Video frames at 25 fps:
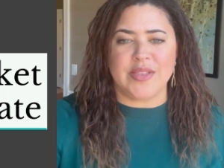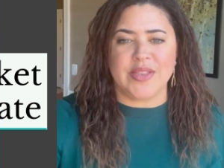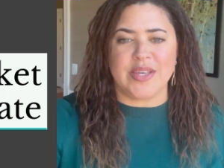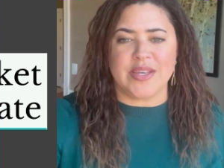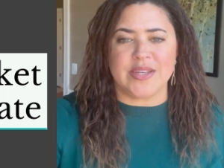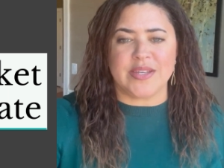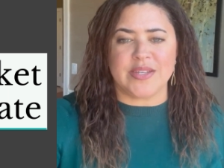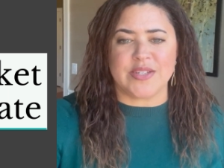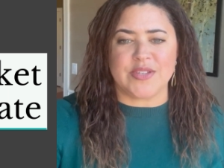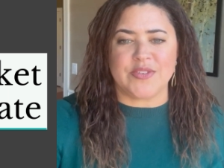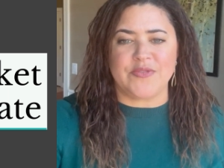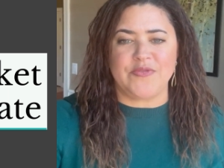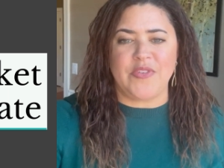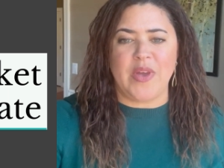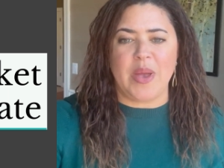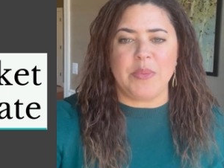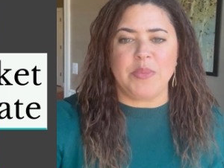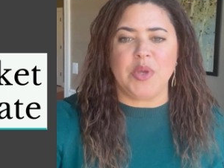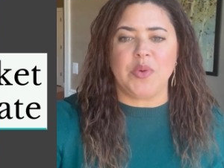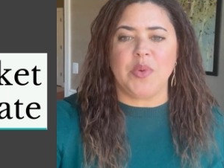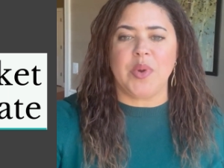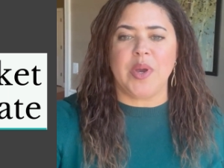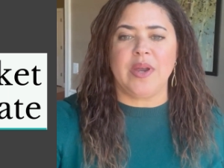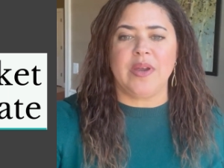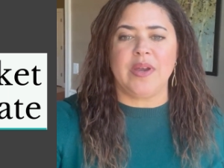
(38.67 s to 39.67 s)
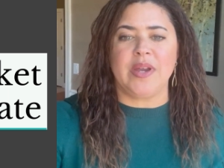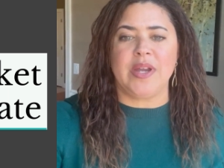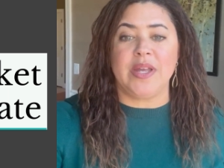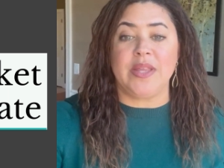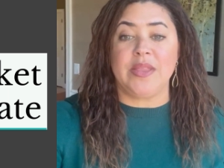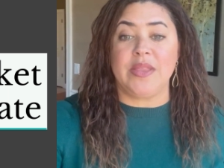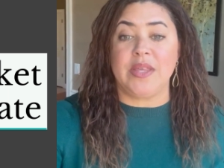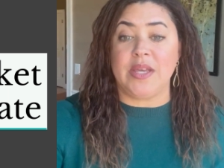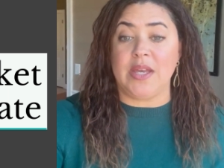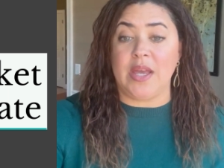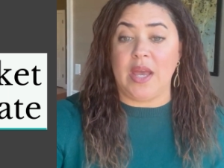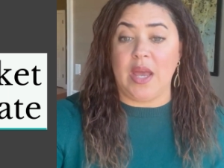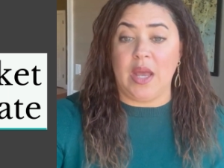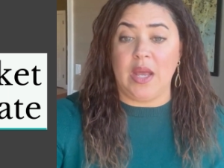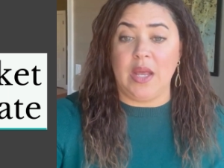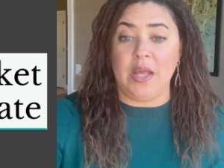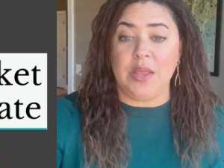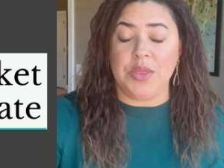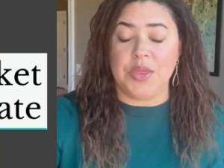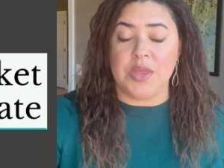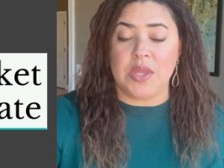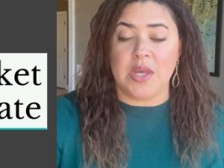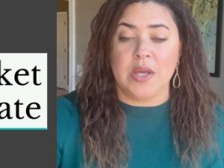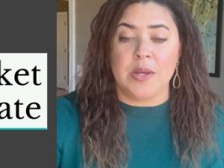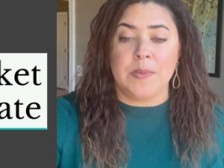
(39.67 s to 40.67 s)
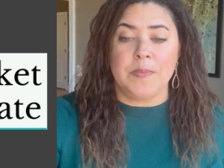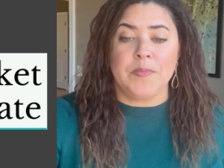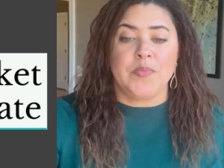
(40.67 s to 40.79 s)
this February the 8th